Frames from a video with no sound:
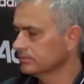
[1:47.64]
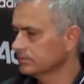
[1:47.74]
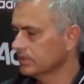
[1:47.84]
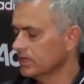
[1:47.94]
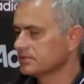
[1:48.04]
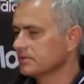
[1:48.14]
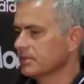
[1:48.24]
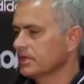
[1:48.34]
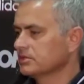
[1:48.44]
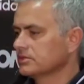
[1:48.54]
There are some
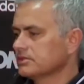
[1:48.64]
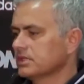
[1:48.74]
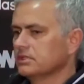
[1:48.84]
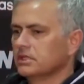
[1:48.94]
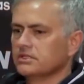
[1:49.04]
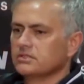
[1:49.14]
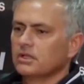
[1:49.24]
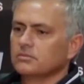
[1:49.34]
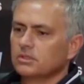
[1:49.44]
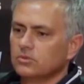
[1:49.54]
managers that the last
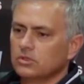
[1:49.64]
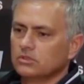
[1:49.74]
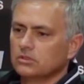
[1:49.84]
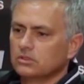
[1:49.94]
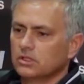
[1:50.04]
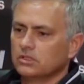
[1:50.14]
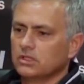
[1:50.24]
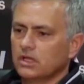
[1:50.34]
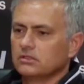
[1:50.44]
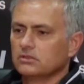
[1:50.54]
time they won a
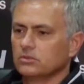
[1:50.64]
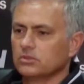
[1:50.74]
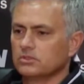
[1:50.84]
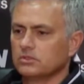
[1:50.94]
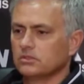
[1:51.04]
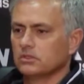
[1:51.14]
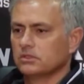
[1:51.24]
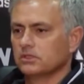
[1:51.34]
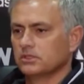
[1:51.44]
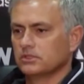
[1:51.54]
title was
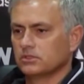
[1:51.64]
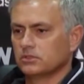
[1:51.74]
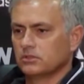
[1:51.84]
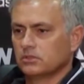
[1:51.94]
10 years ago.